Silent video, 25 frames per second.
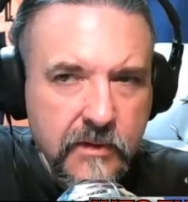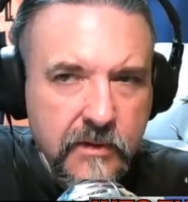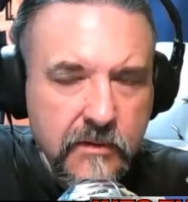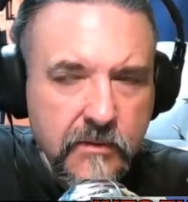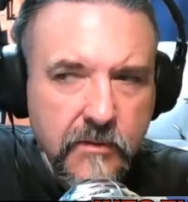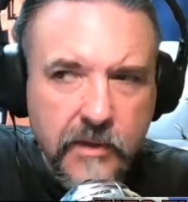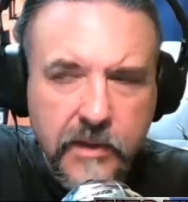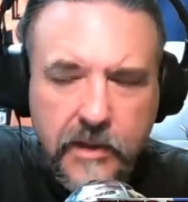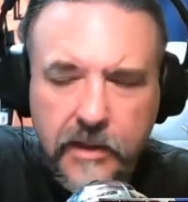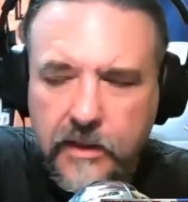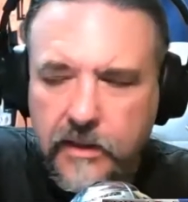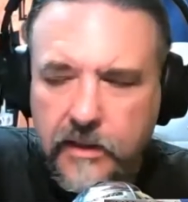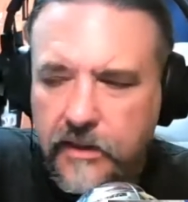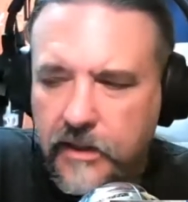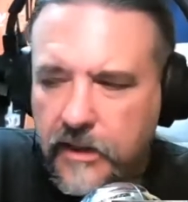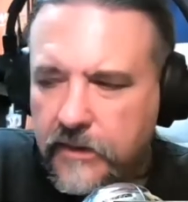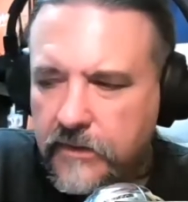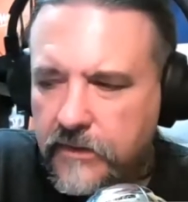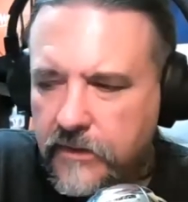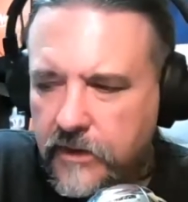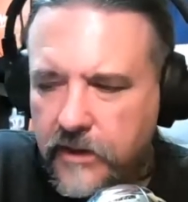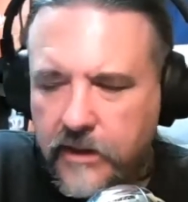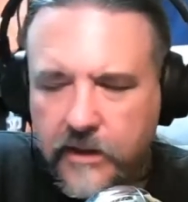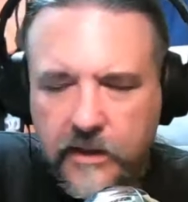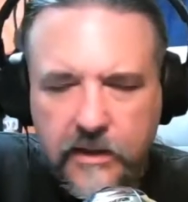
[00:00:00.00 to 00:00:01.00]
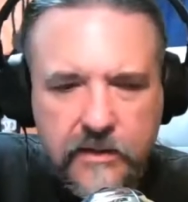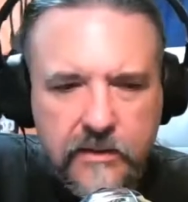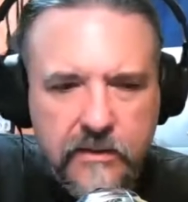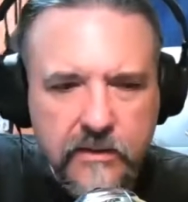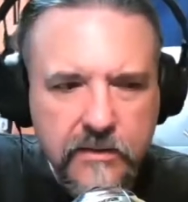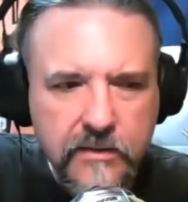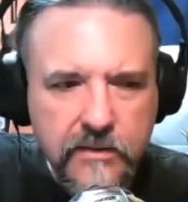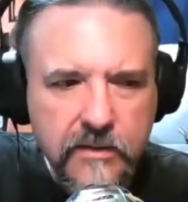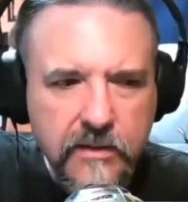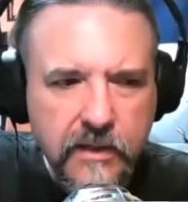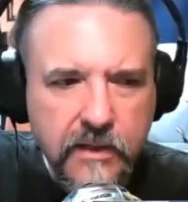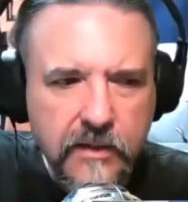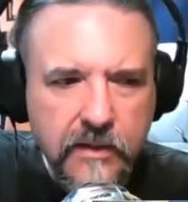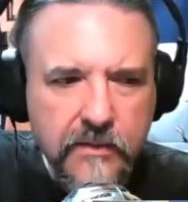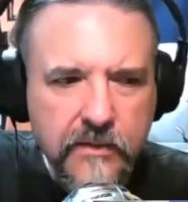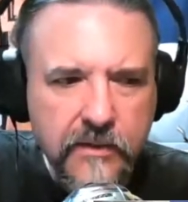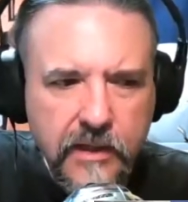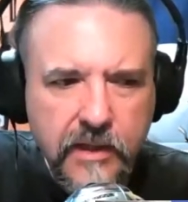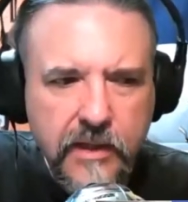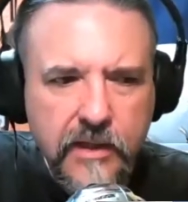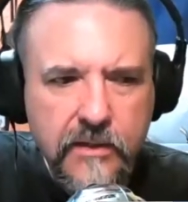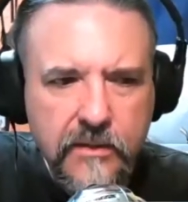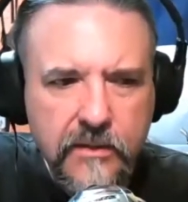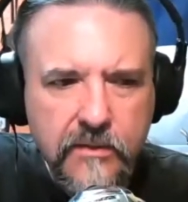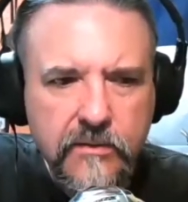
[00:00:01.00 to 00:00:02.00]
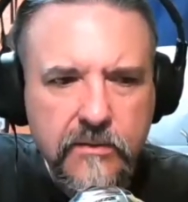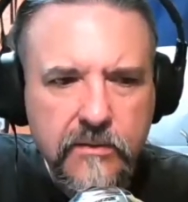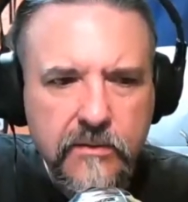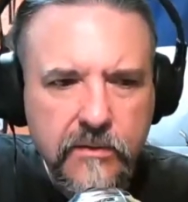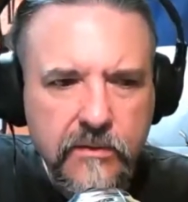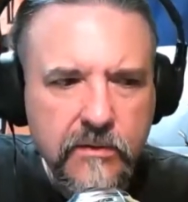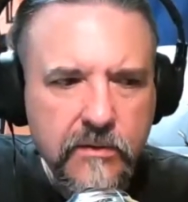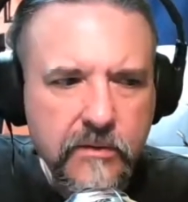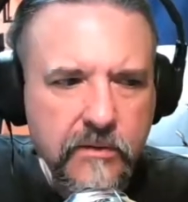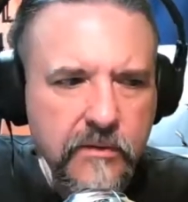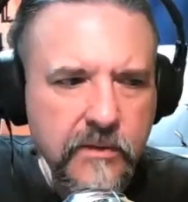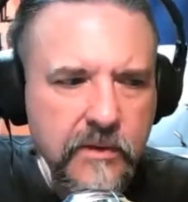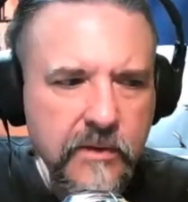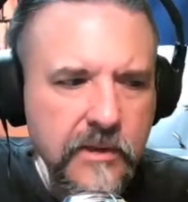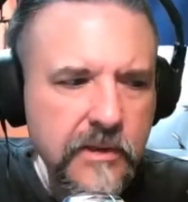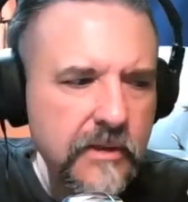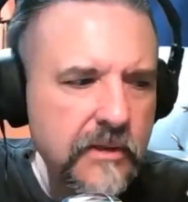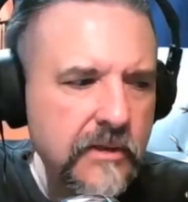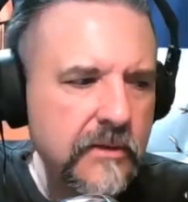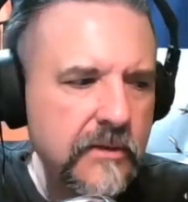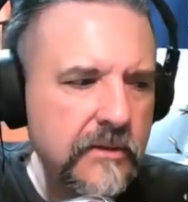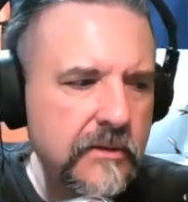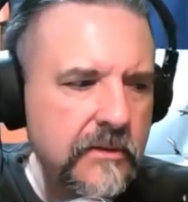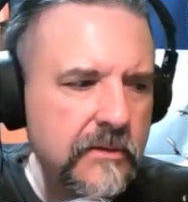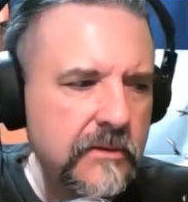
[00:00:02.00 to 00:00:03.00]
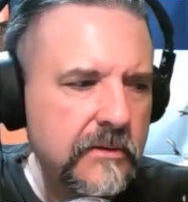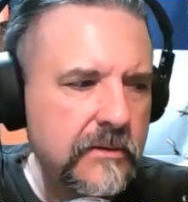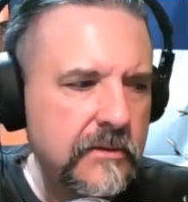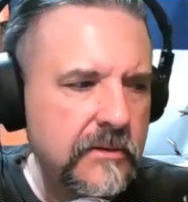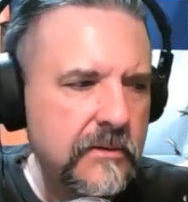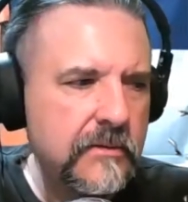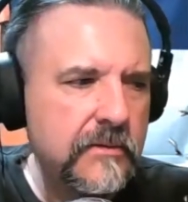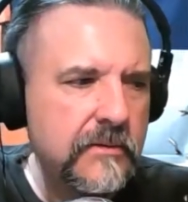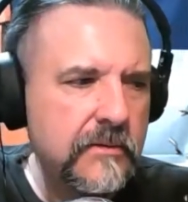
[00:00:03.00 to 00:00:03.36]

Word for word: Okay, I think I, I think I do know who that is.